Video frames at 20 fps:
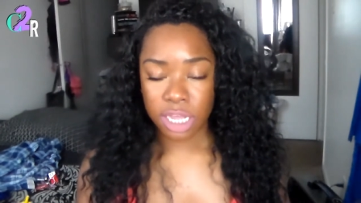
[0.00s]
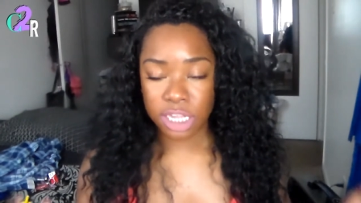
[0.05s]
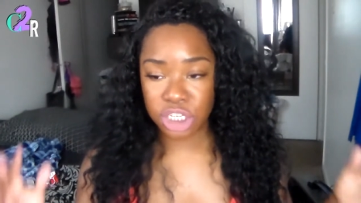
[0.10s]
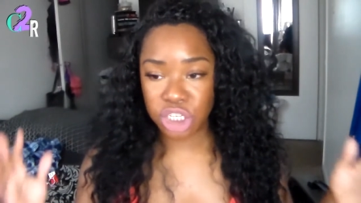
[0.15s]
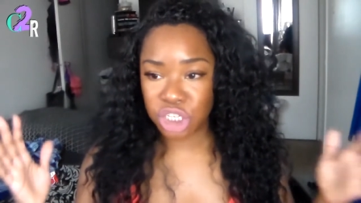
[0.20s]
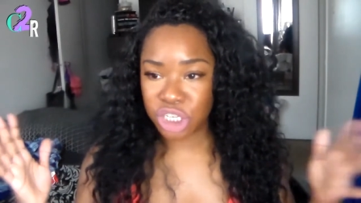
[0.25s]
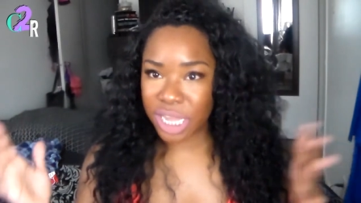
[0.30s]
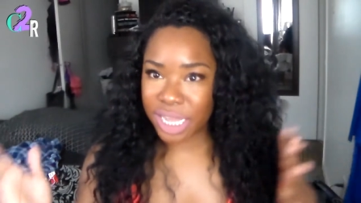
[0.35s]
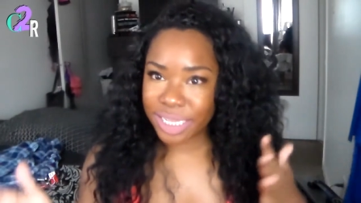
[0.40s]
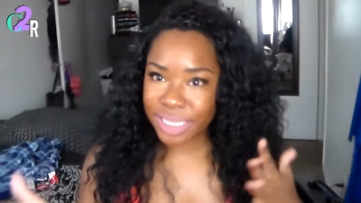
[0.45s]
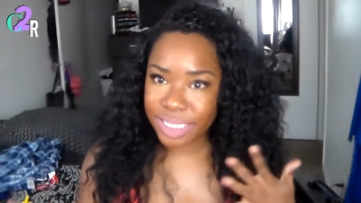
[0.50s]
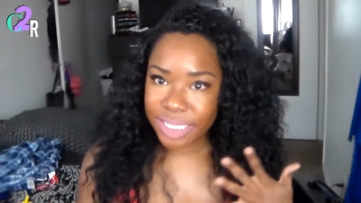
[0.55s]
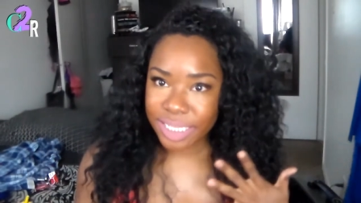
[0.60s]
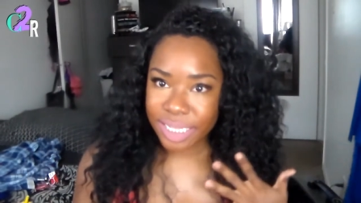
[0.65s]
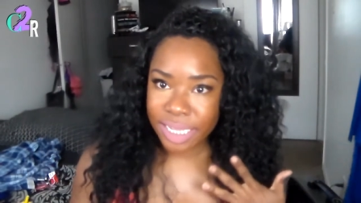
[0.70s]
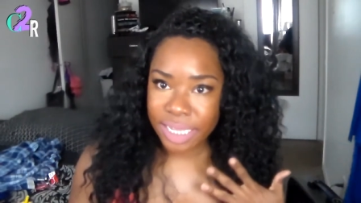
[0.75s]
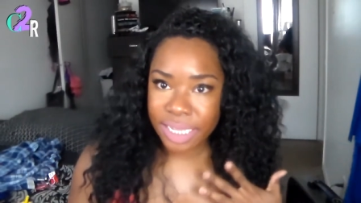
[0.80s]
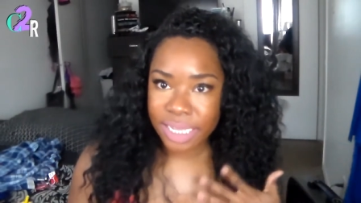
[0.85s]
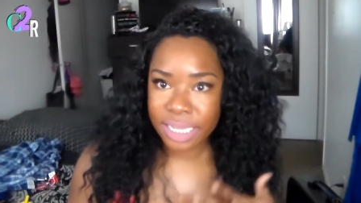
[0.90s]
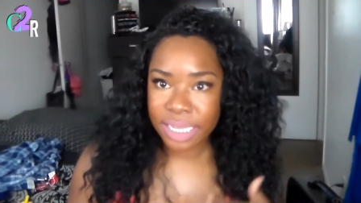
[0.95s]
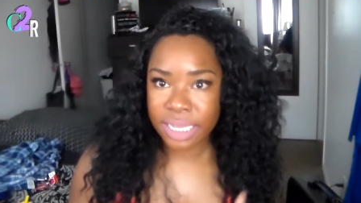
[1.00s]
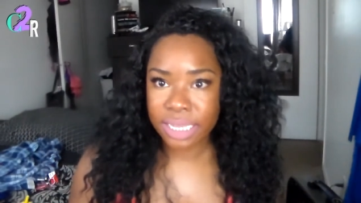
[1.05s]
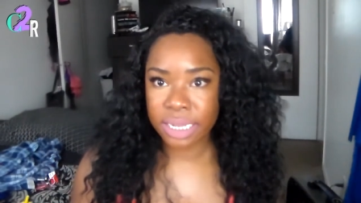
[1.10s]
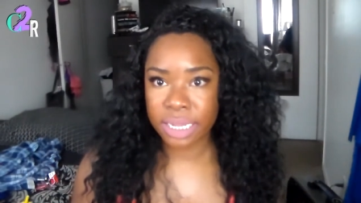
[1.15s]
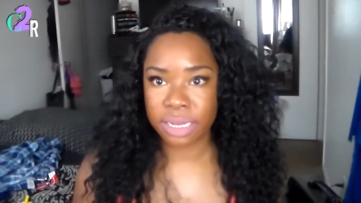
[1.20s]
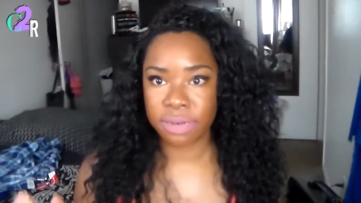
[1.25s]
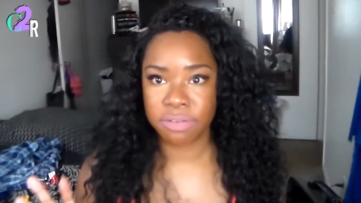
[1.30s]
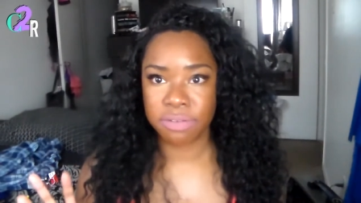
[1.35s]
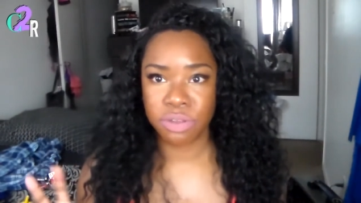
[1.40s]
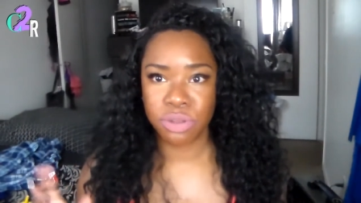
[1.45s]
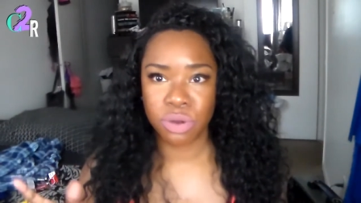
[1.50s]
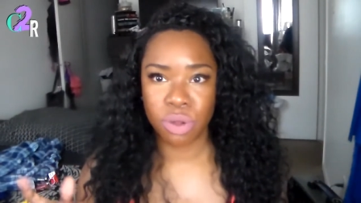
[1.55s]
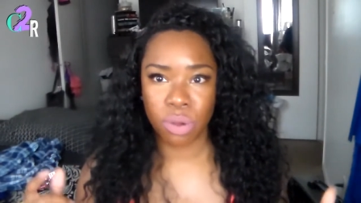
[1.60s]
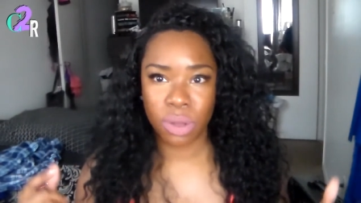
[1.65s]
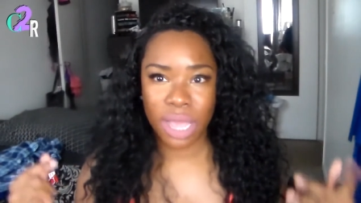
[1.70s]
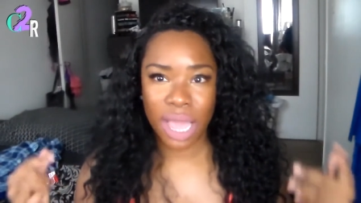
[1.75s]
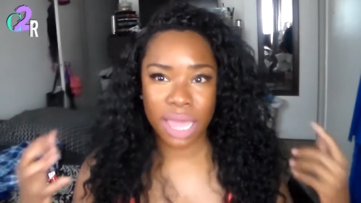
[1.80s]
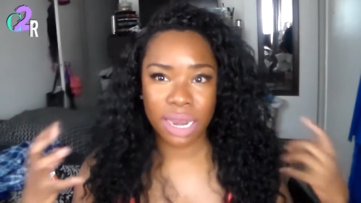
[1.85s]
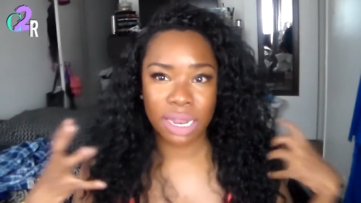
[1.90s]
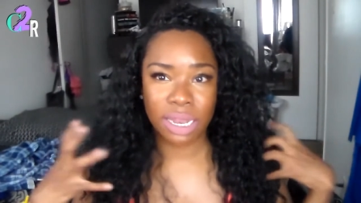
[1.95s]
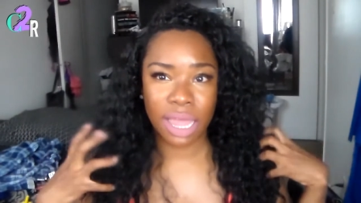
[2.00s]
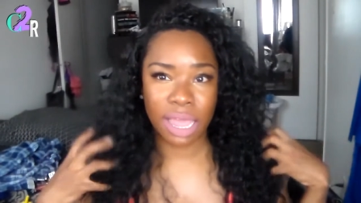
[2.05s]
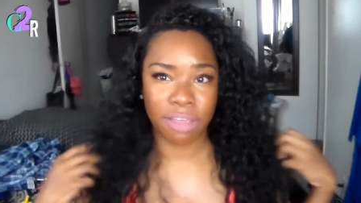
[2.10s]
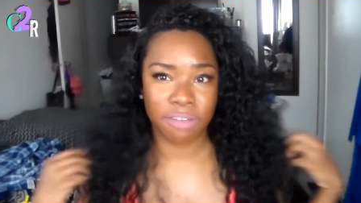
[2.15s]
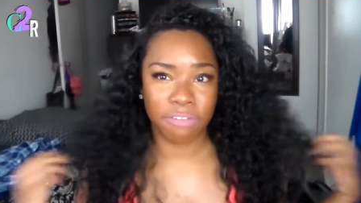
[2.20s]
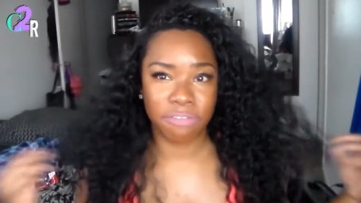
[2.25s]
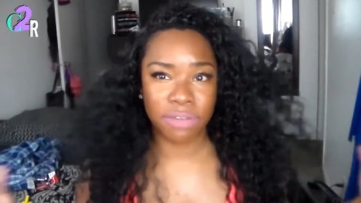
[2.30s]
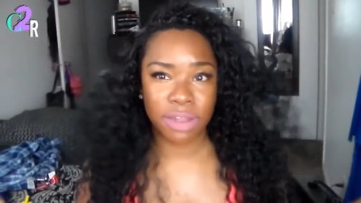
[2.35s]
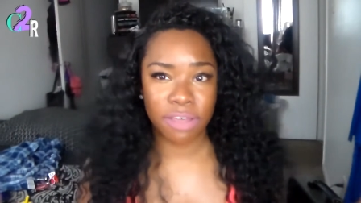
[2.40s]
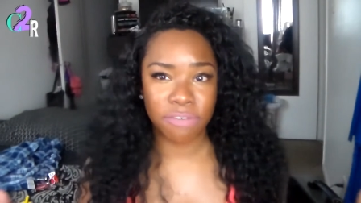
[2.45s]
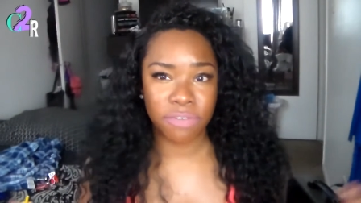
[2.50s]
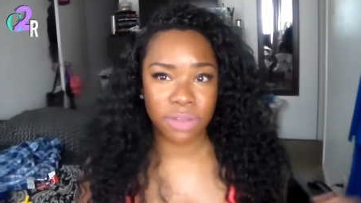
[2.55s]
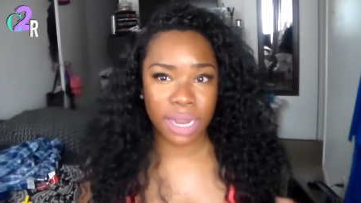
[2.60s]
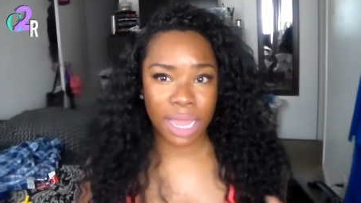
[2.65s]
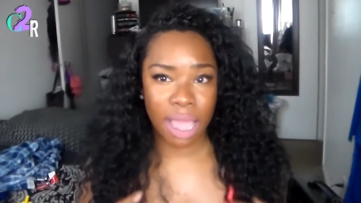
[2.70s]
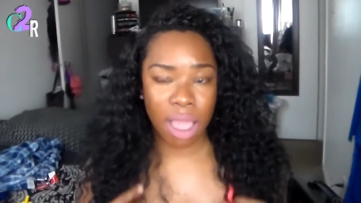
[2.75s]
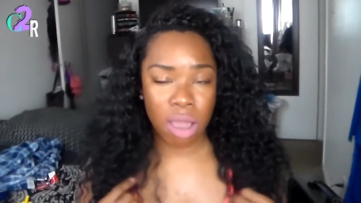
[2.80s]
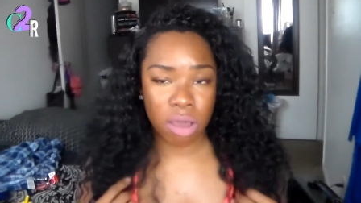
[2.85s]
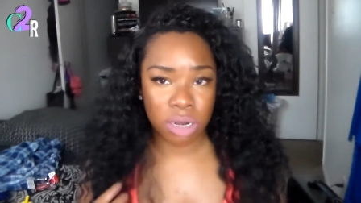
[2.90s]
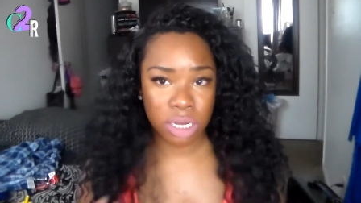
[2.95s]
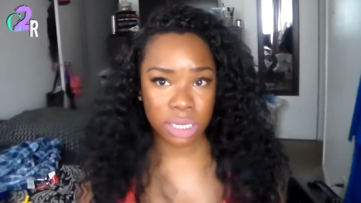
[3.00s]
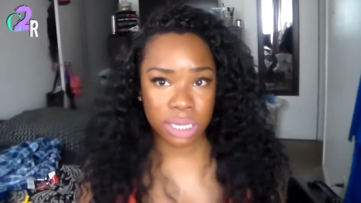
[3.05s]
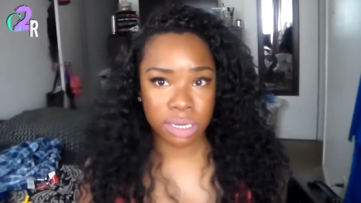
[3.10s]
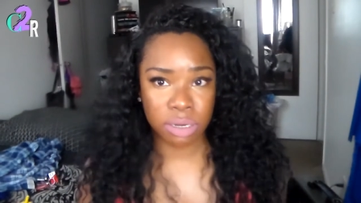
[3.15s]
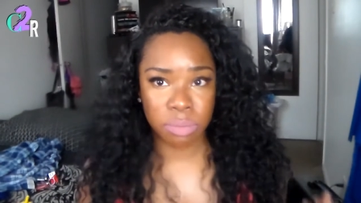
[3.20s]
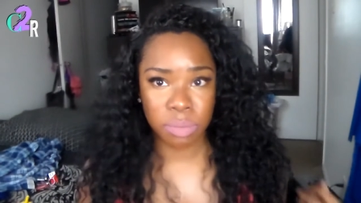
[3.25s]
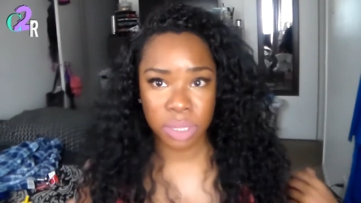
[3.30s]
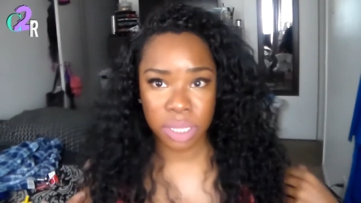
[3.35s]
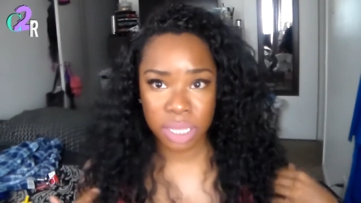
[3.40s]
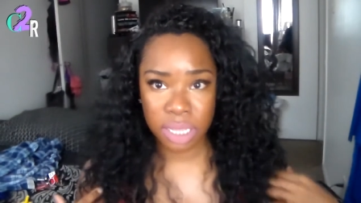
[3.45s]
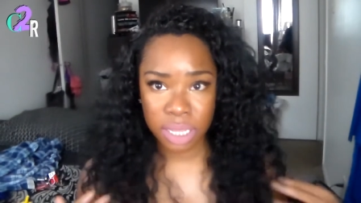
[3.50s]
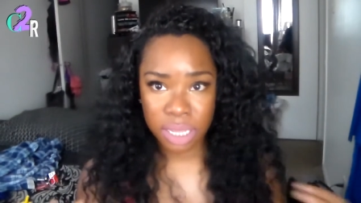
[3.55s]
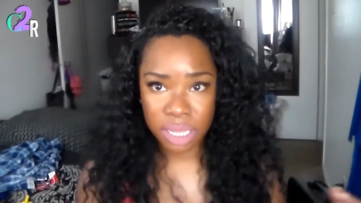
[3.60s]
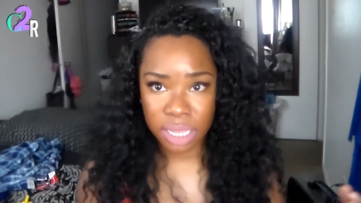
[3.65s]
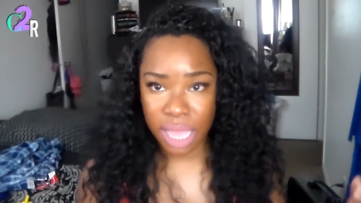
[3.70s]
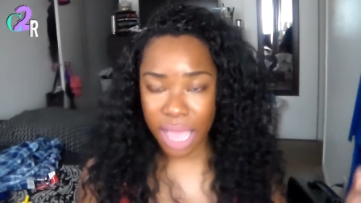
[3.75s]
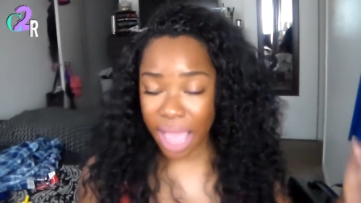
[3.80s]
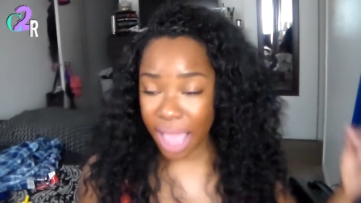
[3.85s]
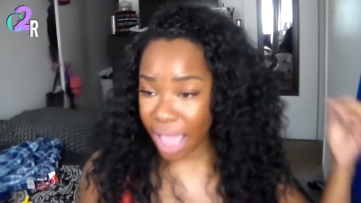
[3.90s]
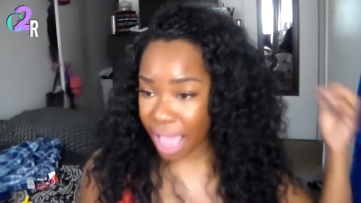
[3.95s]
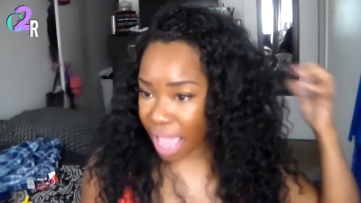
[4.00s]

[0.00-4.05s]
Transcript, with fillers: adjust it and, you know, kind of like fluff it out a little bit.